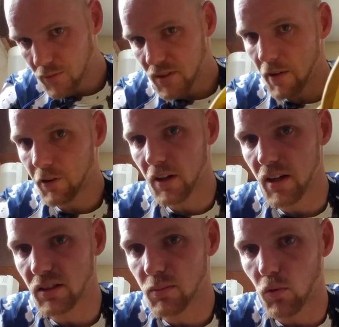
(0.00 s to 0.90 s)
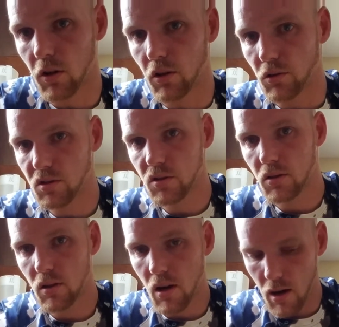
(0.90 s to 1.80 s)
definitely need some more of those.
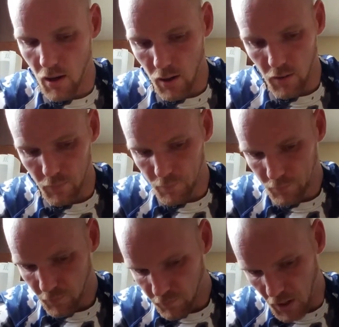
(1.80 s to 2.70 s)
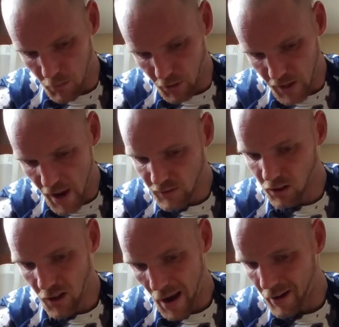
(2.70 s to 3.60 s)
If anybody has a
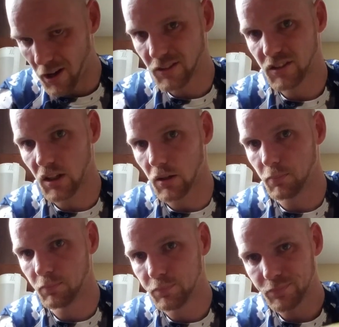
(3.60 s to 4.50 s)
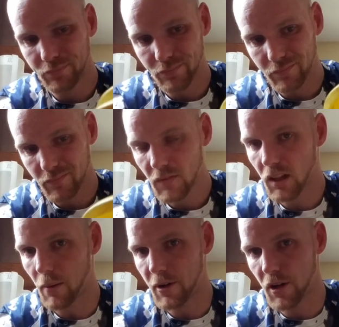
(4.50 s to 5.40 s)
line on some,
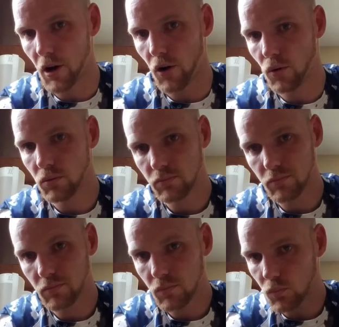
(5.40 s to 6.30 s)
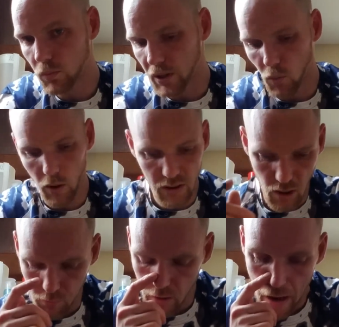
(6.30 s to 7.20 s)
let me know. We can work
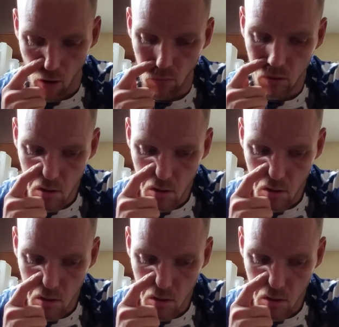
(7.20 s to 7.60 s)
something out.